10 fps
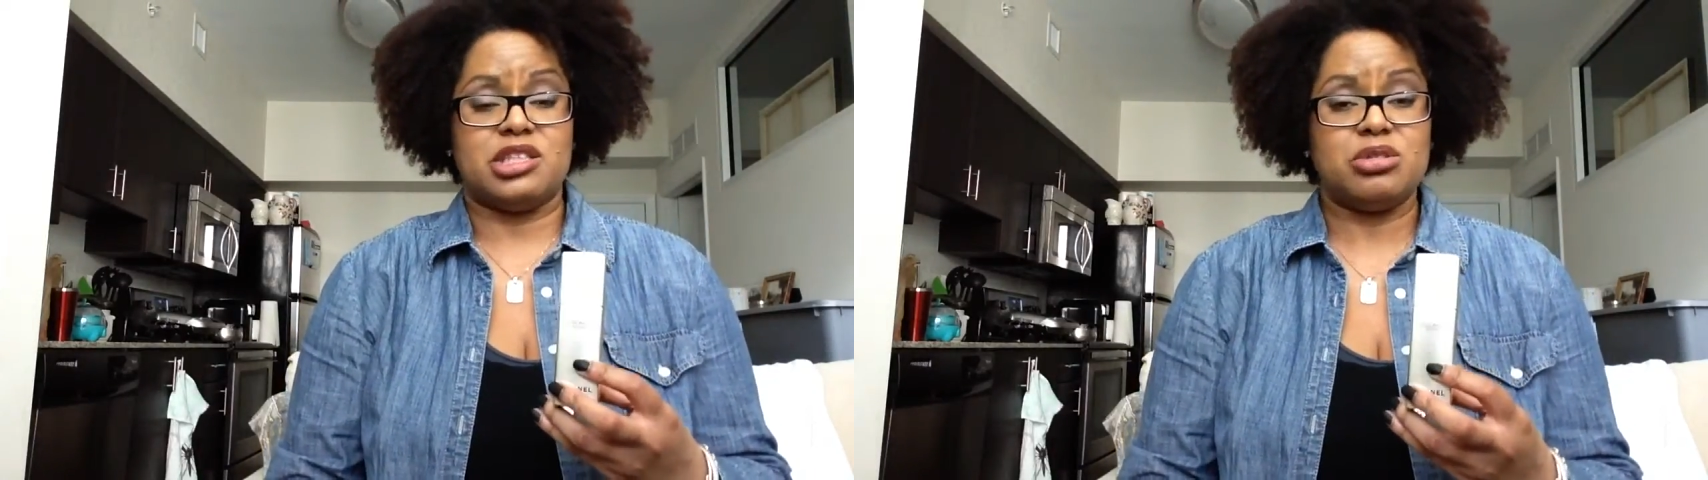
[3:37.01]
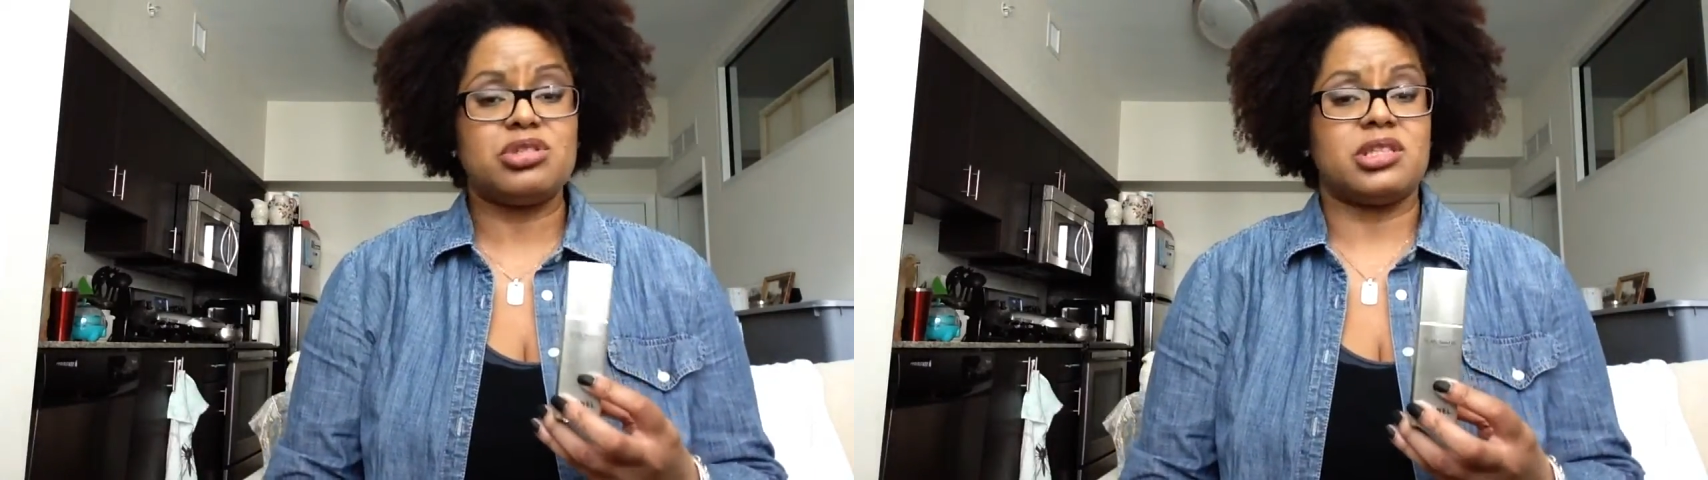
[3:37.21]

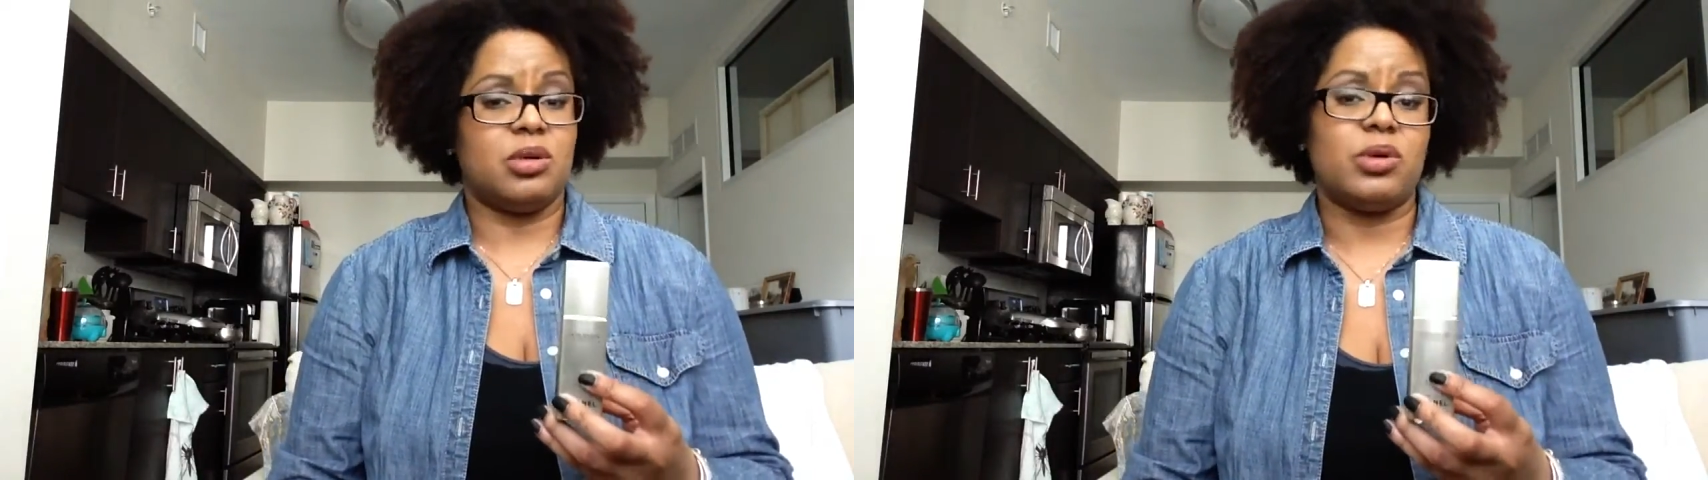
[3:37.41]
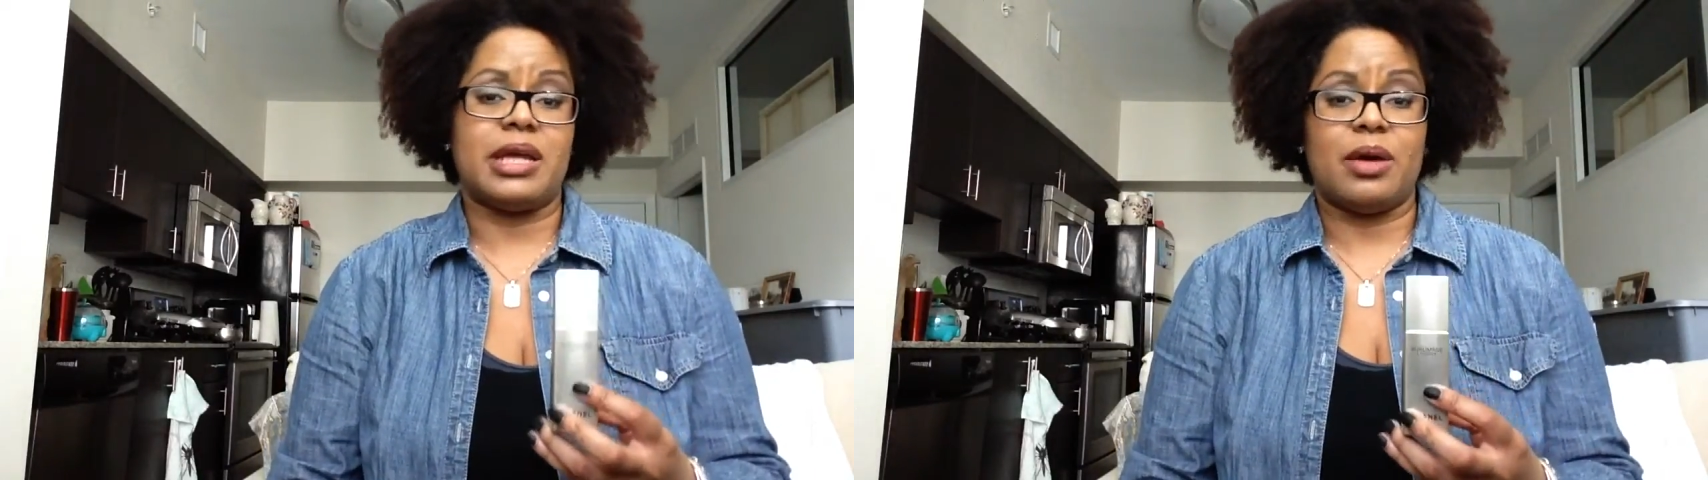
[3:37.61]
Usually
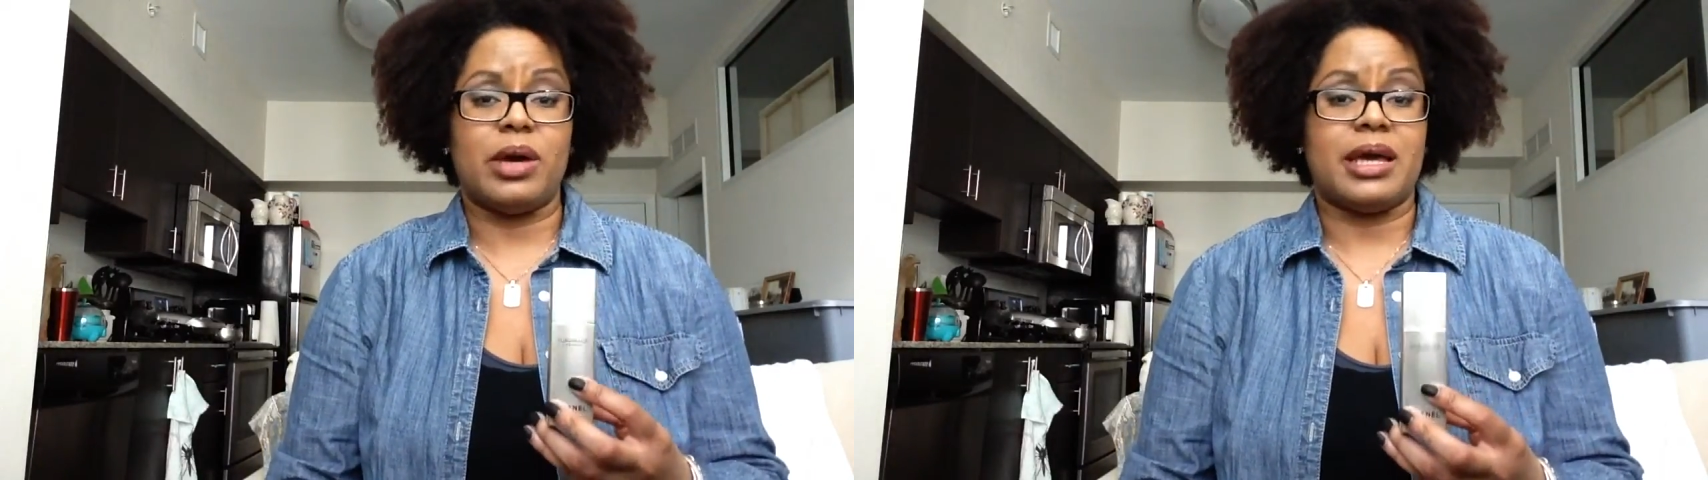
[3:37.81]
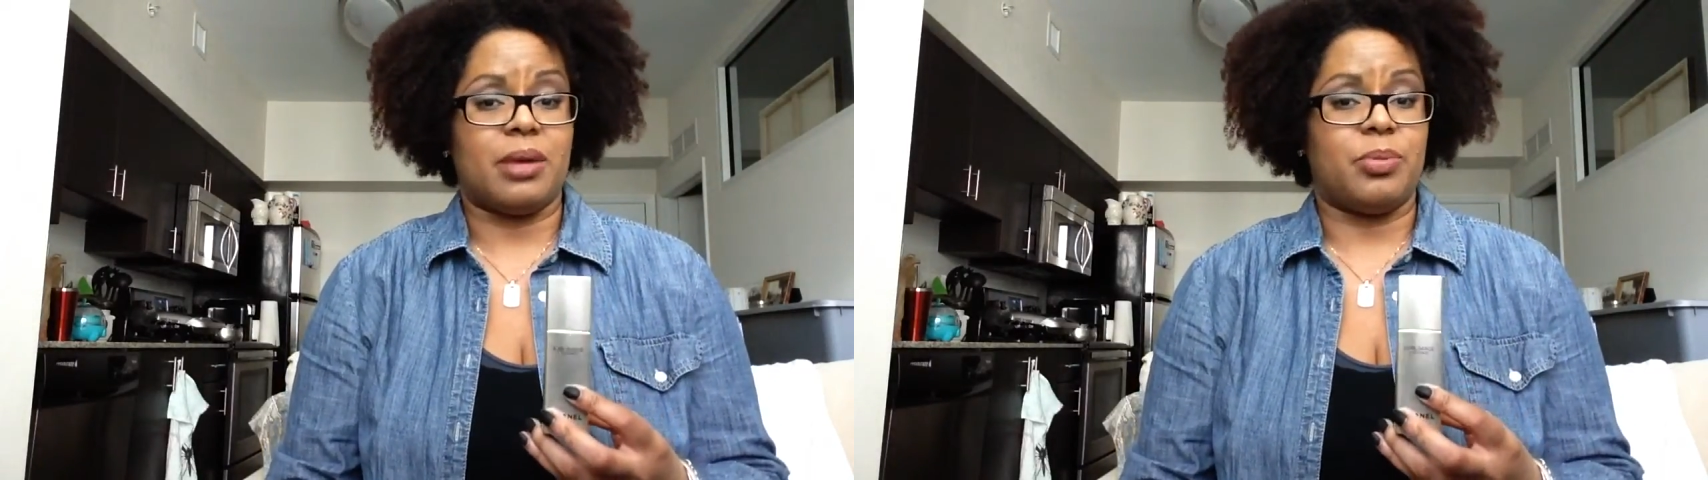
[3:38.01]
when I
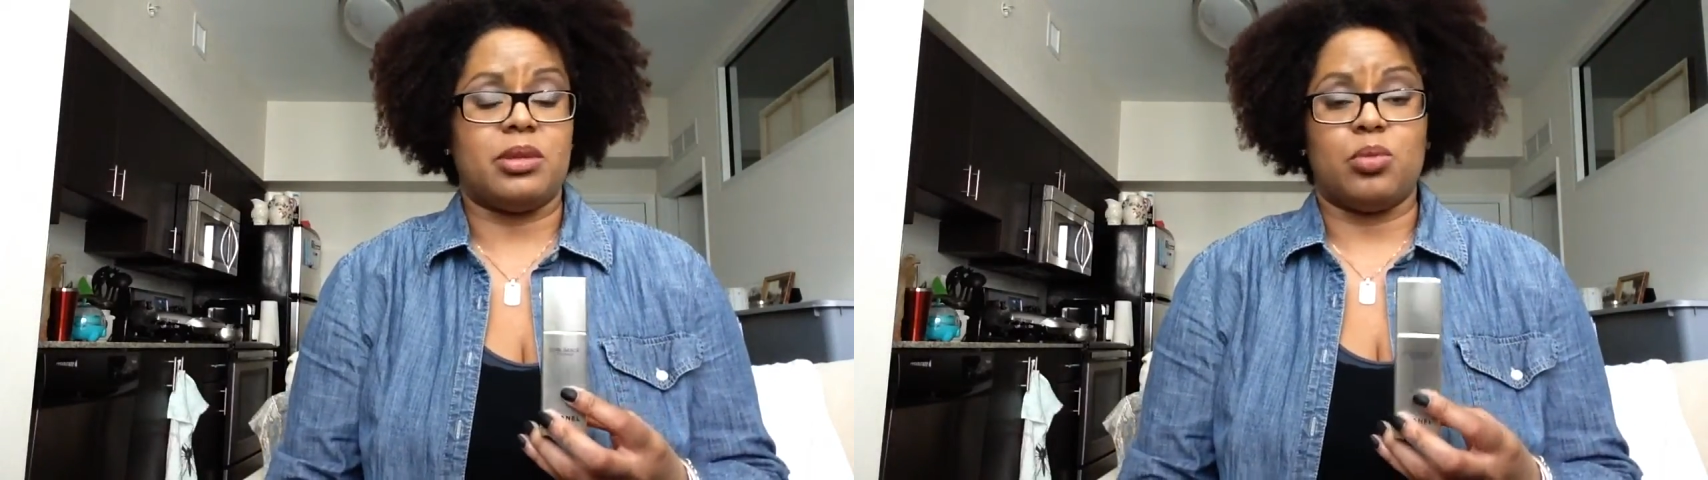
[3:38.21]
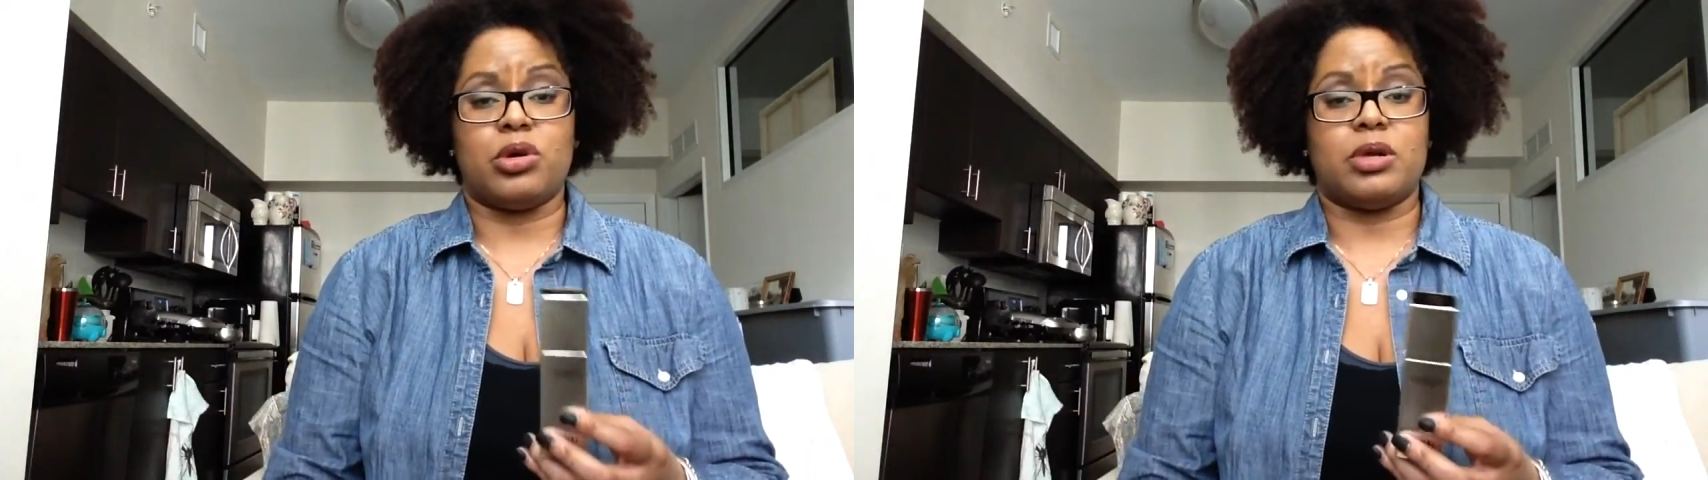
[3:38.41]
wake up in the
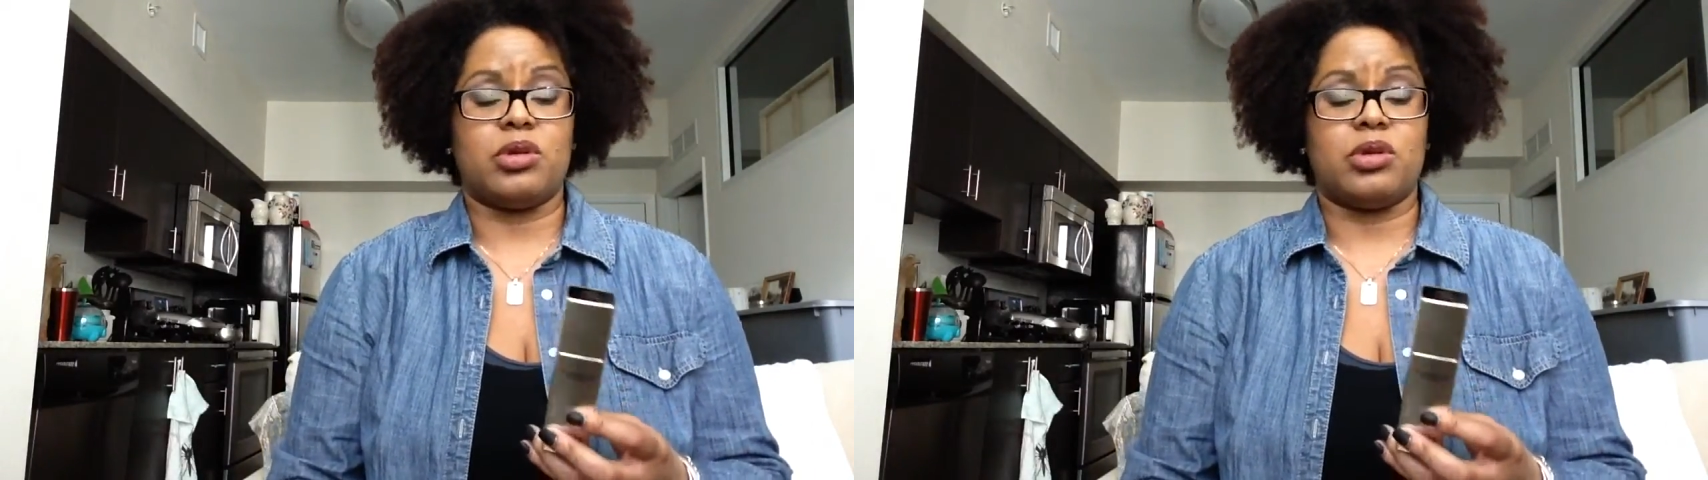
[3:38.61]
morning